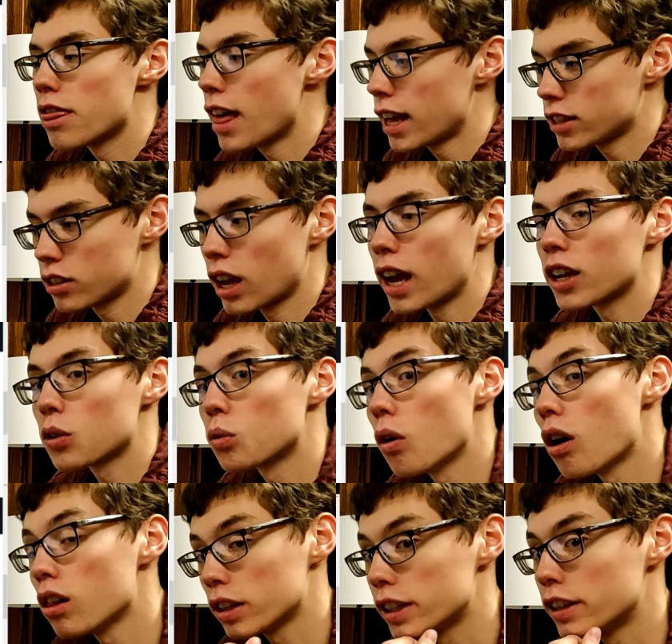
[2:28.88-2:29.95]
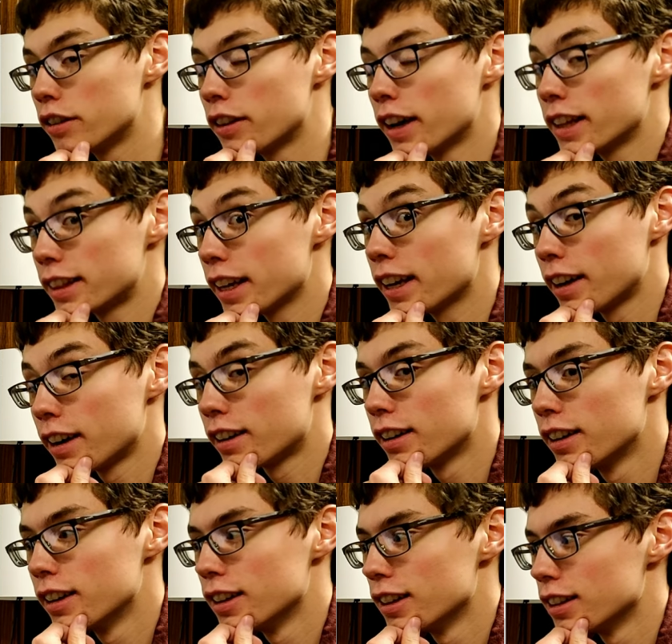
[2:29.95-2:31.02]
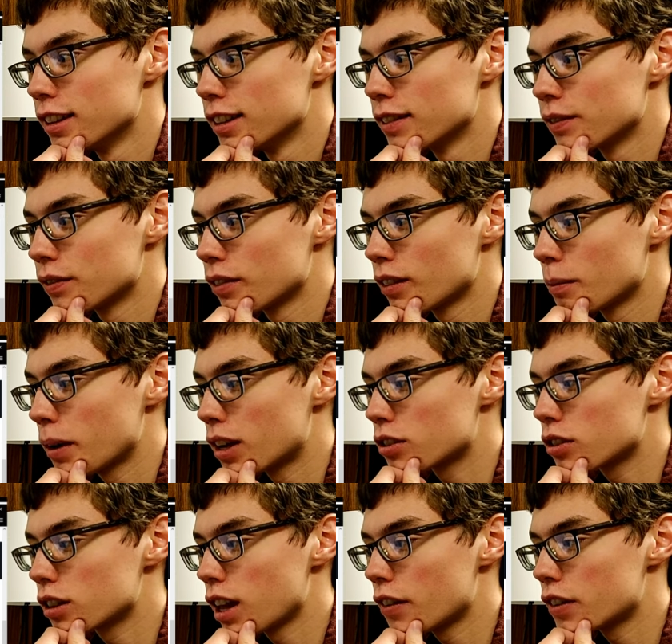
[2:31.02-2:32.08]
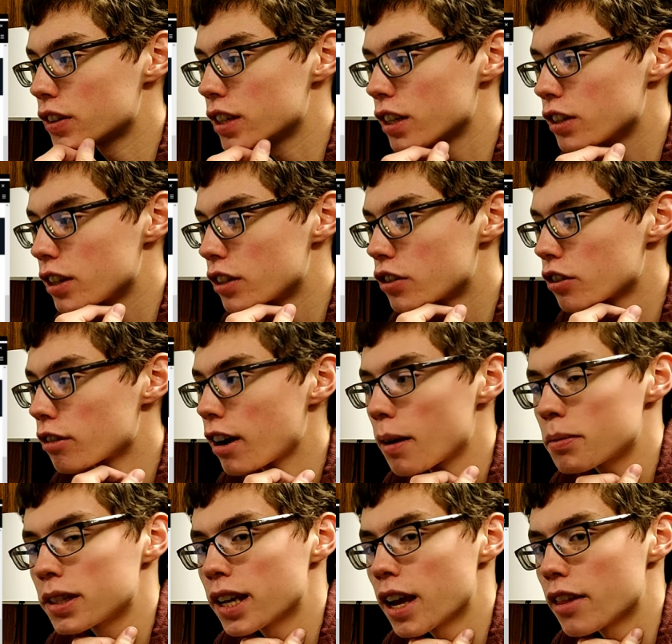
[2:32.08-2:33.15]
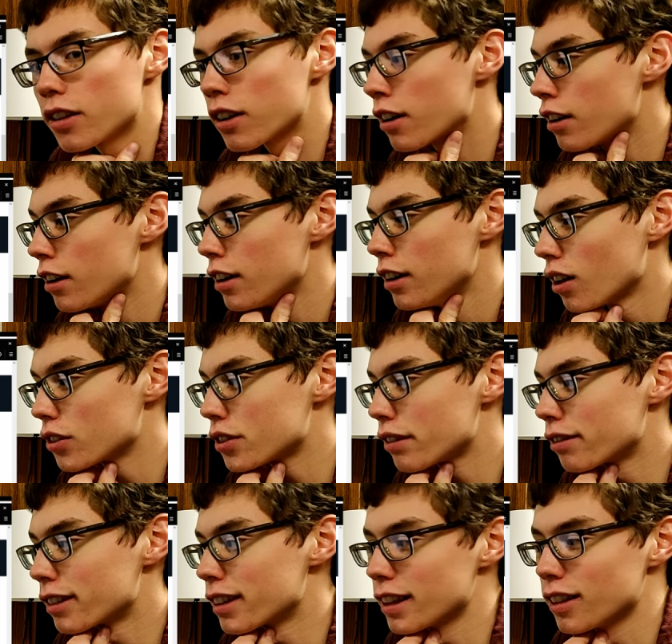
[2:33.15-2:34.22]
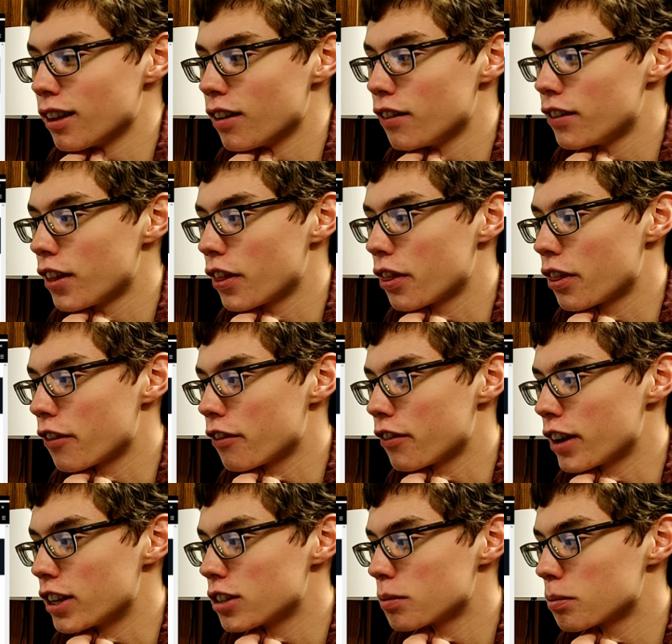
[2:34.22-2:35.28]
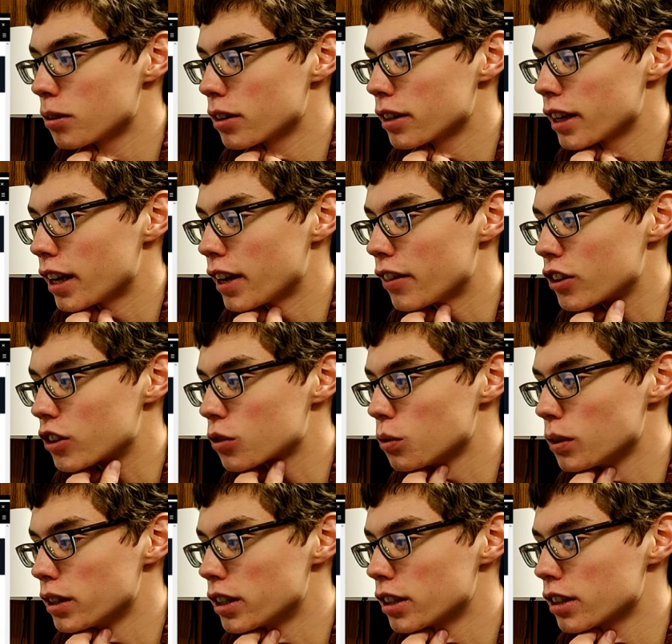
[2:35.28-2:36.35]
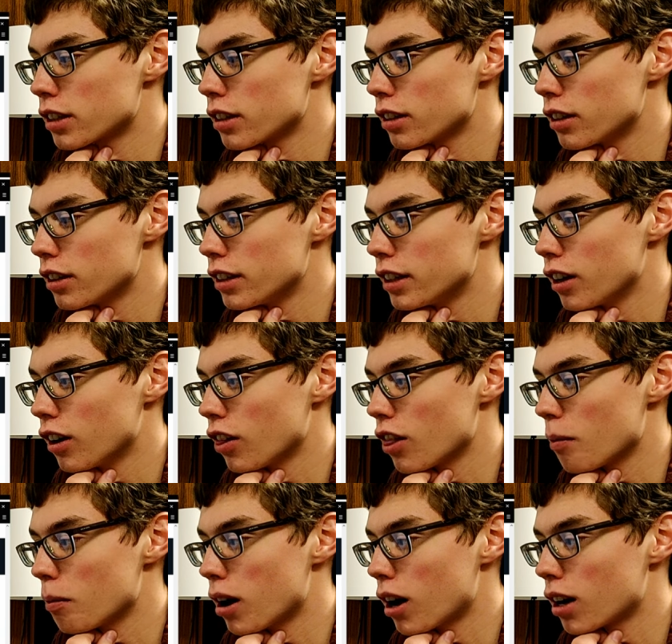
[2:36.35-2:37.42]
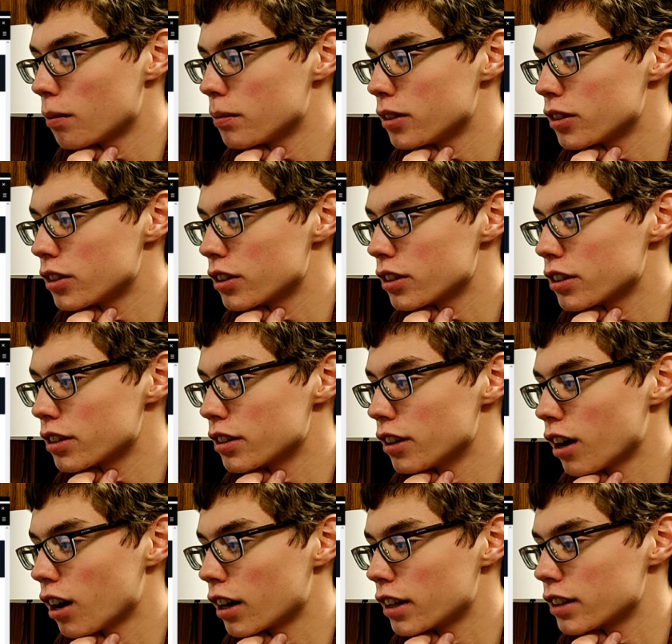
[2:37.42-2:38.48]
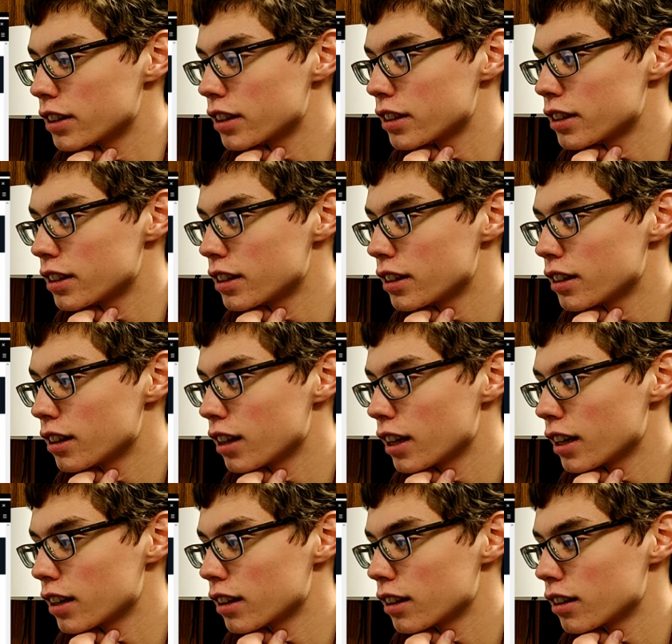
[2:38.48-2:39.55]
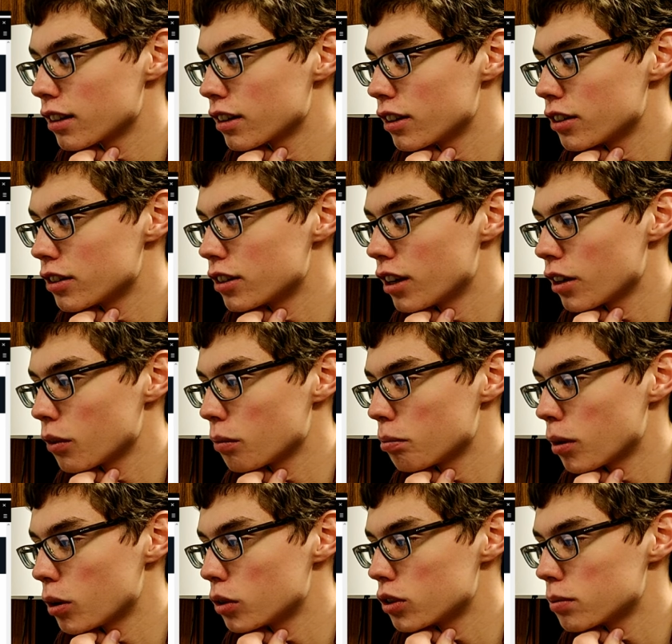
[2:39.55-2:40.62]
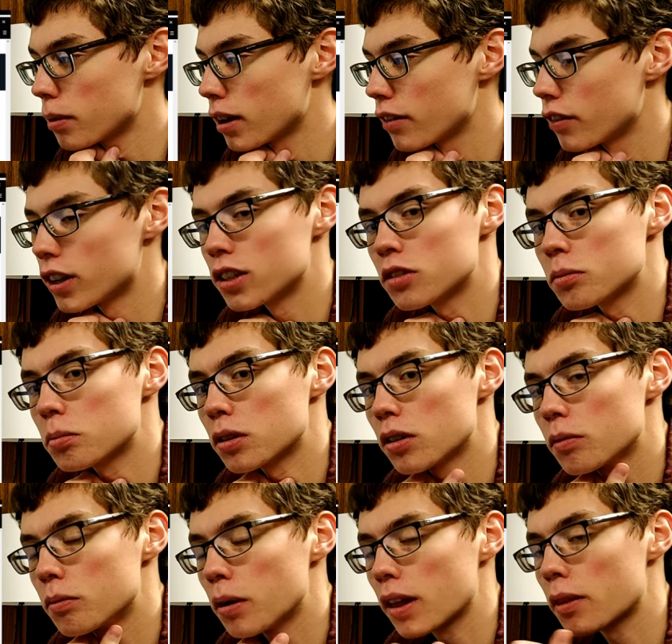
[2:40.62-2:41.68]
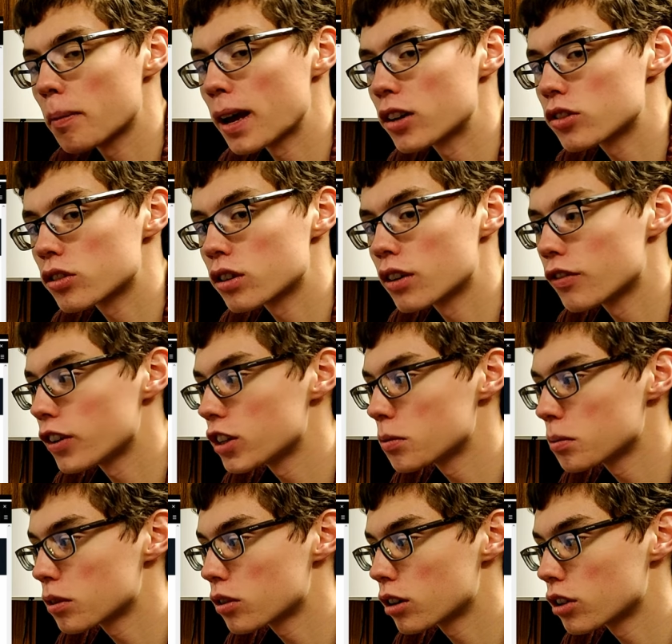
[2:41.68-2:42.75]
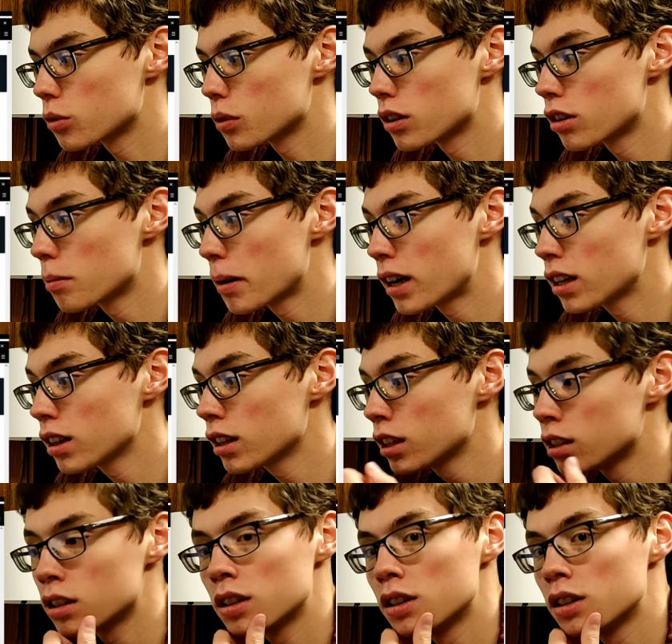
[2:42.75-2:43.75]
That's high quality right there. Bachelor Live on Stage, get your crap together. Also really love that the Facebook and the Twitter on the bottom is just non-existent. Like, there's no posts by Facebook by The Bachelor on Facebook or on Twitter apparently.